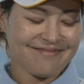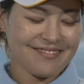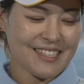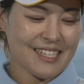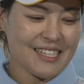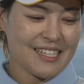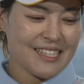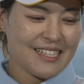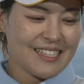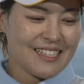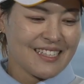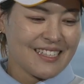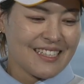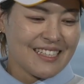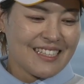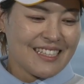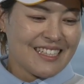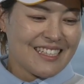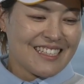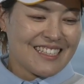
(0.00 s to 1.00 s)

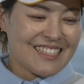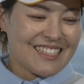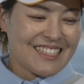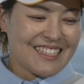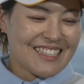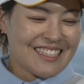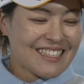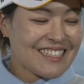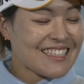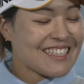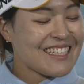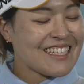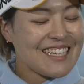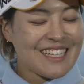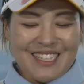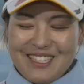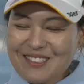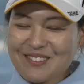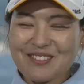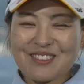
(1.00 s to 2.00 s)
I think
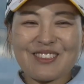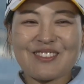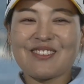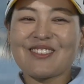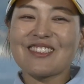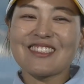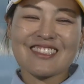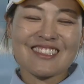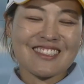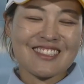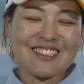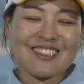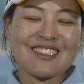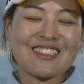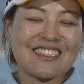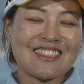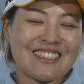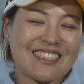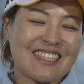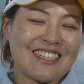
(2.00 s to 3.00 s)
everyone's so
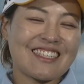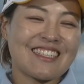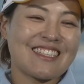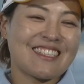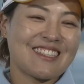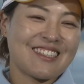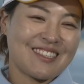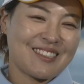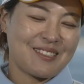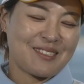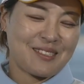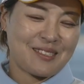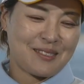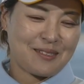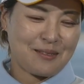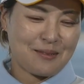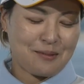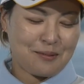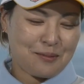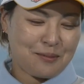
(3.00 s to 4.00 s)
excited
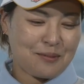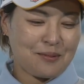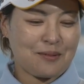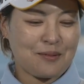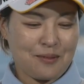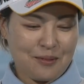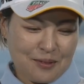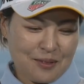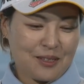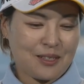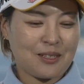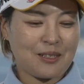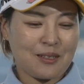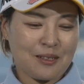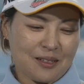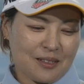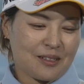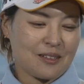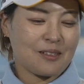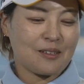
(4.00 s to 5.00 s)
to
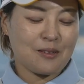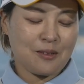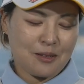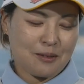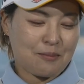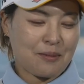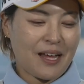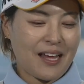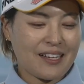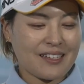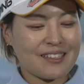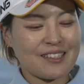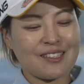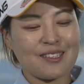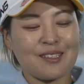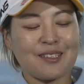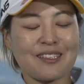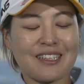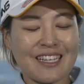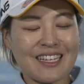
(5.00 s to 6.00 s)
going back
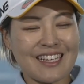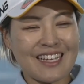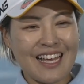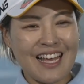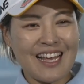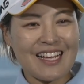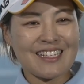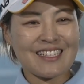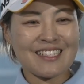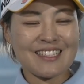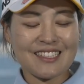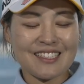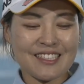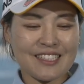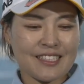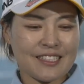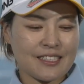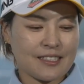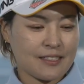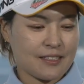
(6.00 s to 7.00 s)
to
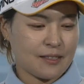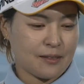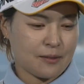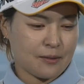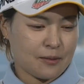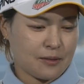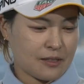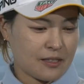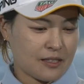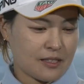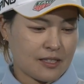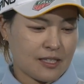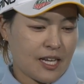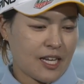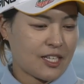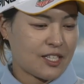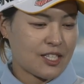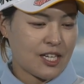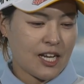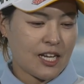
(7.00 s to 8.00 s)
Lancaster. You know, like
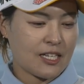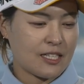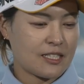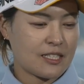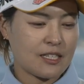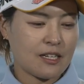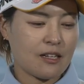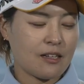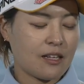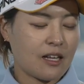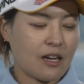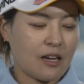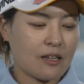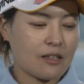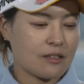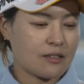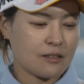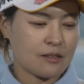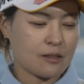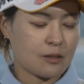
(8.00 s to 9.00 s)
they changed a
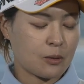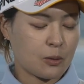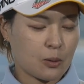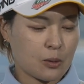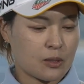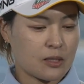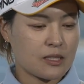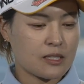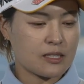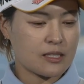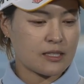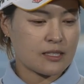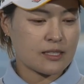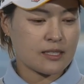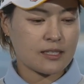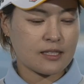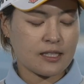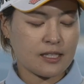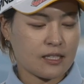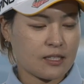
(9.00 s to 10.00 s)
lot, of course.
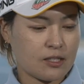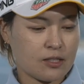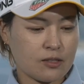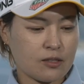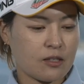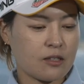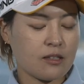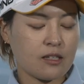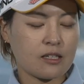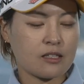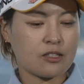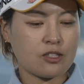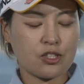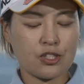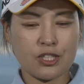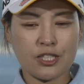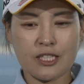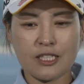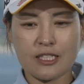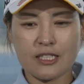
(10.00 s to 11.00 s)
Like they took a lot of
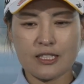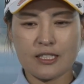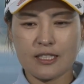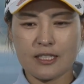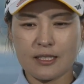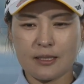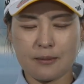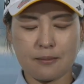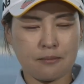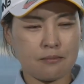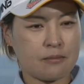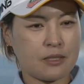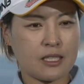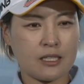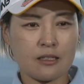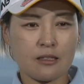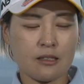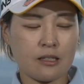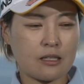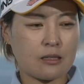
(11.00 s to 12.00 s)
trees, they
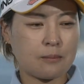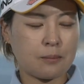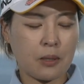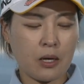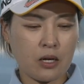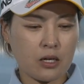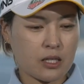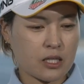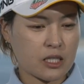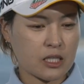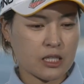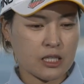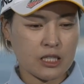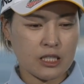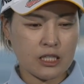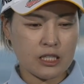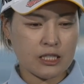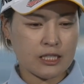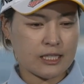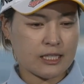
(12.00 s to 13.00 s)
made a lot of
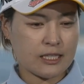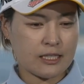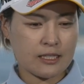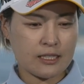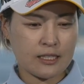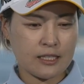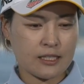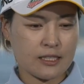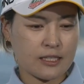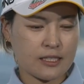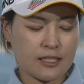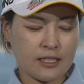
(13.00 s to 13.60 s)
bunkers, and